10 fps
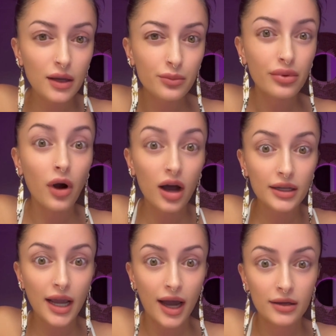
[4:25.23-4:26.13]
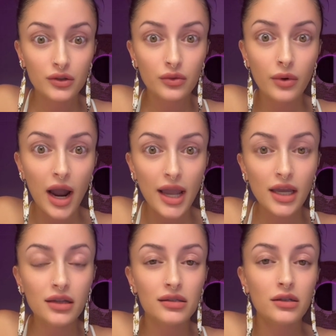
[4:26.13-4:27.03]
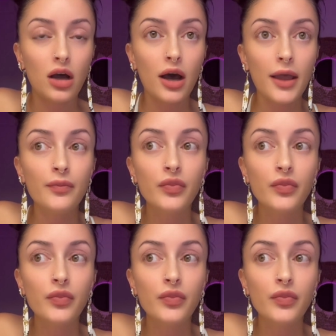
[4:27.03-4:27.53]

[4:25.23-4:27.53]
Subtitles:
broadcast, right? It's not